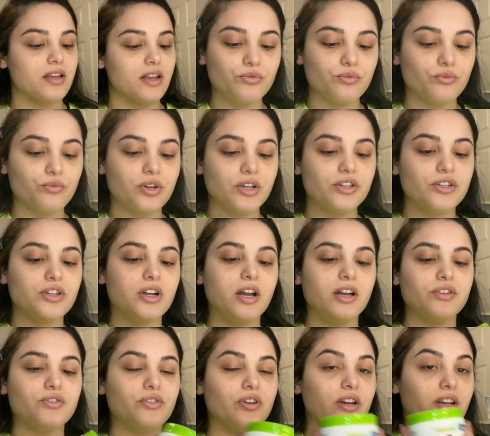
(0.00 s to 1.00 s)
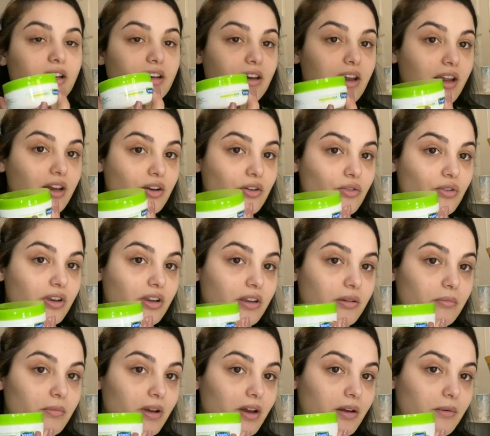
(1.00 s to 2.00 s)
It's a rich hydrating night
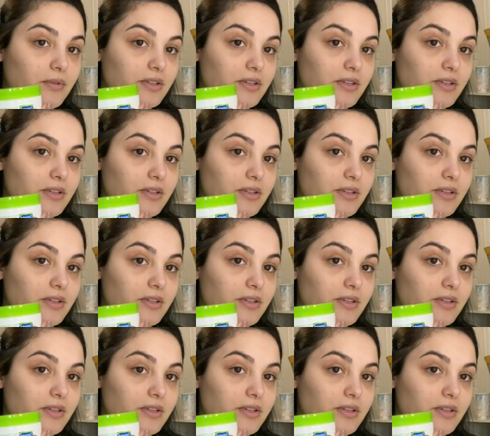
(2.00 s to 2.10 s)
cream.